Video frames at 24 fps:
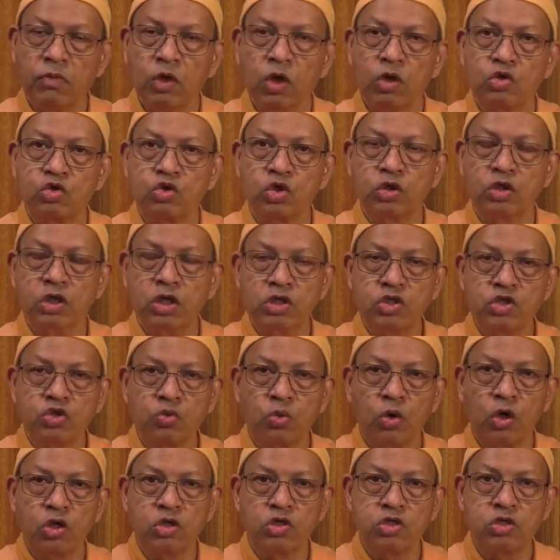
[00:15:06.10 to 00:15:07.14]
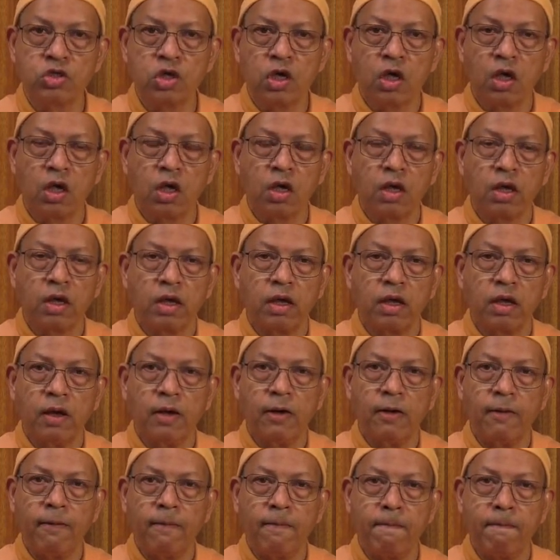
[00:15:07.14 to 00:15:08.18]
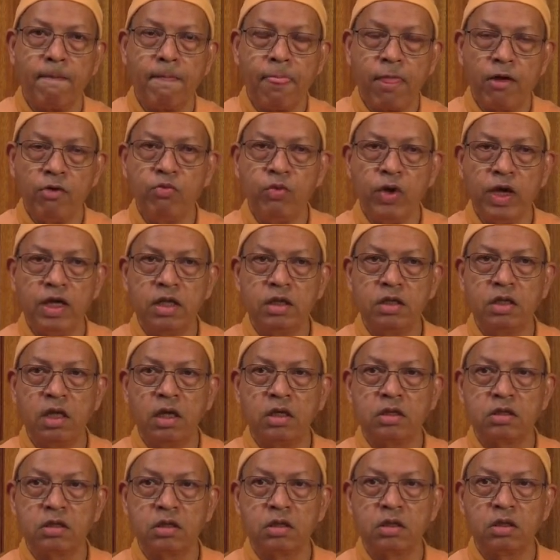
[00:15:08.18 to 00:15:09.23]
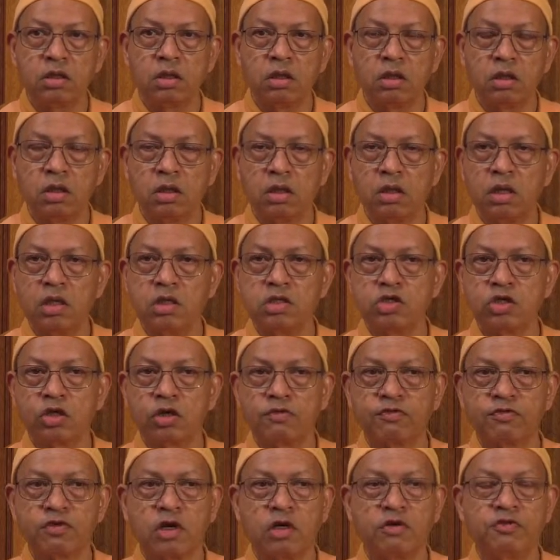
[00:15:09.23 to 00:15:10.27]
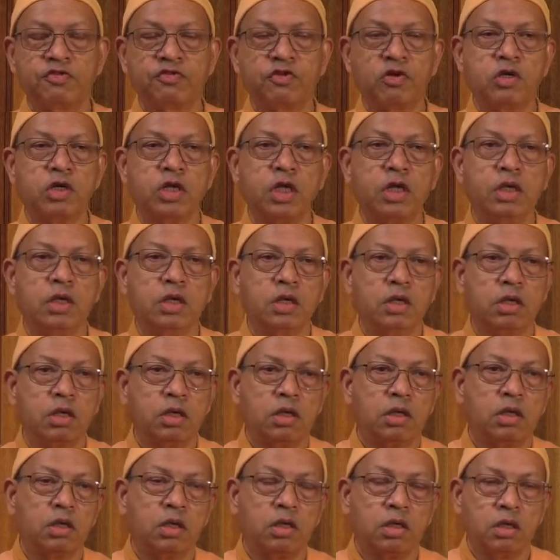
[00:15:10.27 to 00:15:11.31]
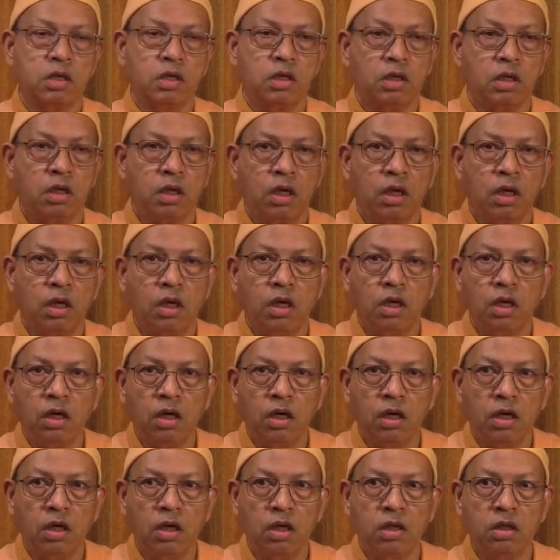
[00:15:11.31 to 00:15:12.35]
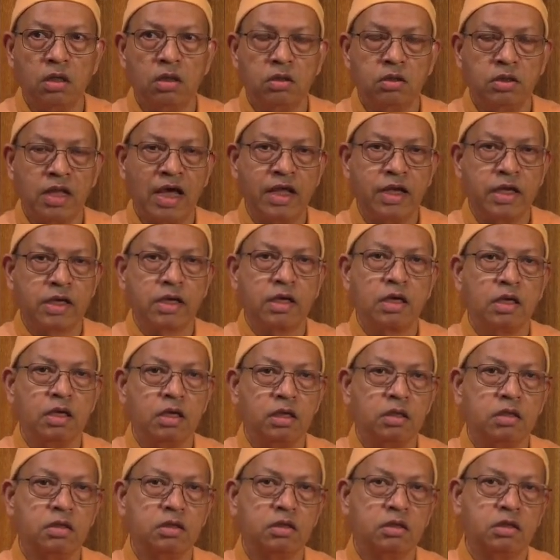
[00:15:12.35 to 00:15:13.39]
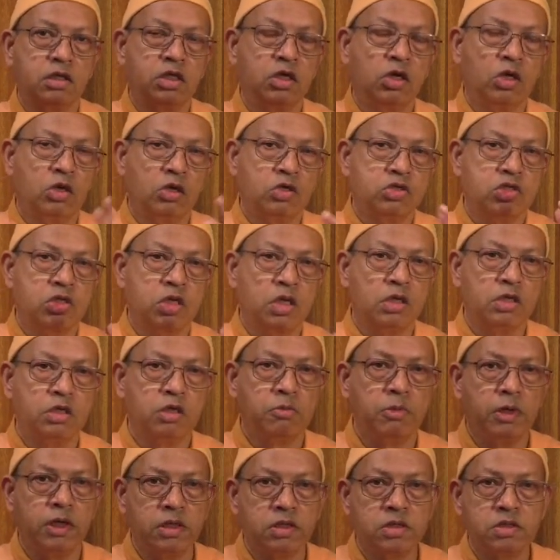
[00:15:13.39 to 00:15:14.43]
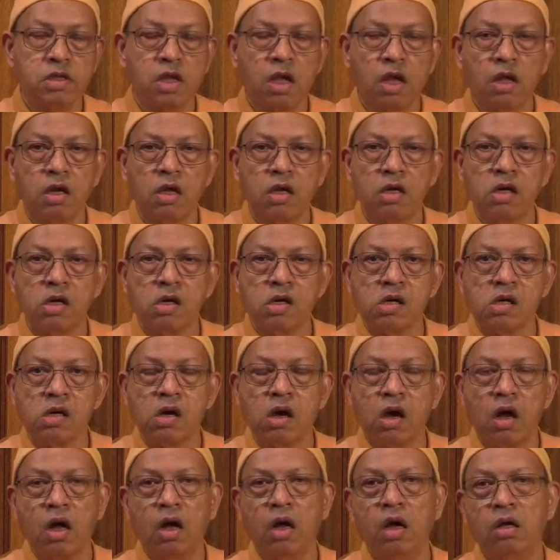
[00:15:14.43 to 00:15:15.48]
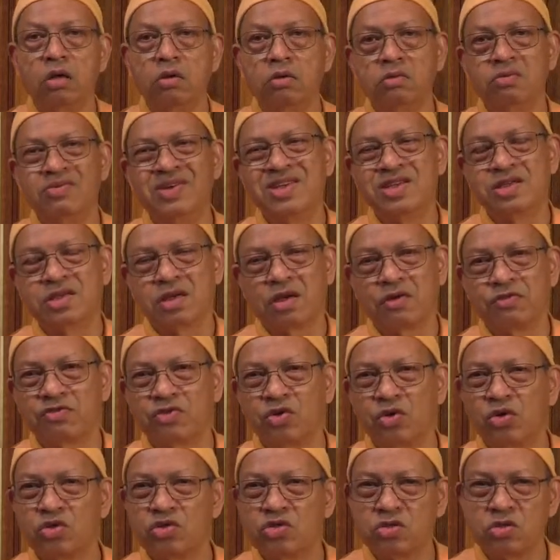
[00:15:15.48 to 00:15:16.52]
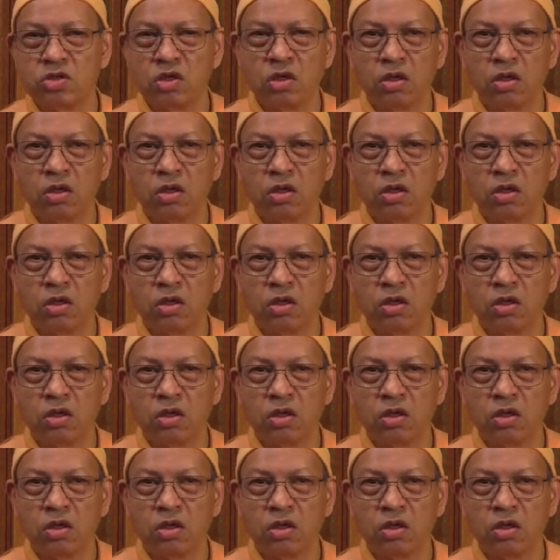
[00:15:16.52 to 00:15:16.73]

So this was the way that, instead of confronting directly the theological debates, which of course